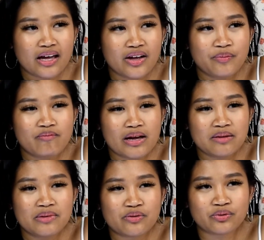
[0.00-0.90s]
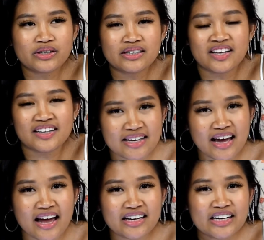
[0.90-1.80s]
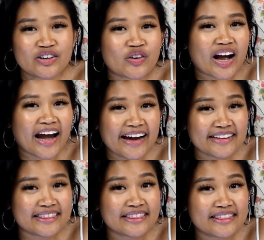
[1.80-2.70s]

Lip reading: It made me realize I can create